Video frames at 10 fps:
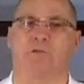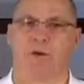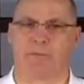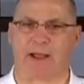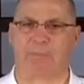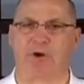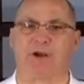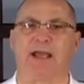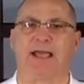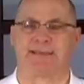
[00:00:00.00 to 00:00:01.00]

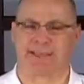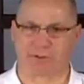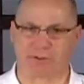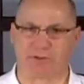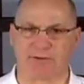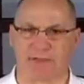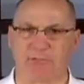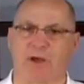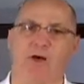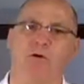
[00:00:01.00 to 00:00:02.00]
Remember, at Telco
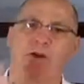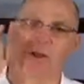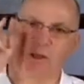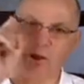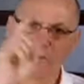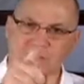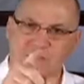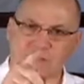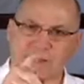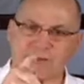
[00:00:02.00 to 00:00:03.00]
Depot,
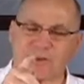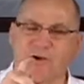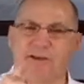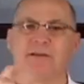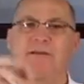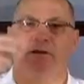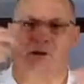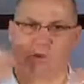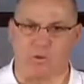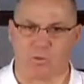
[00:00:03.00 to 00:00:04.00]
you can do it,
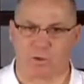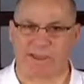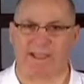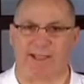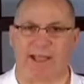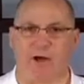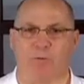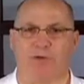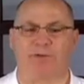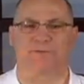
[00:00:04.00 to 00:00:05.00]
we can
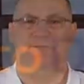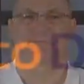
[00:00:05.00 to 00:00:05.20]
help.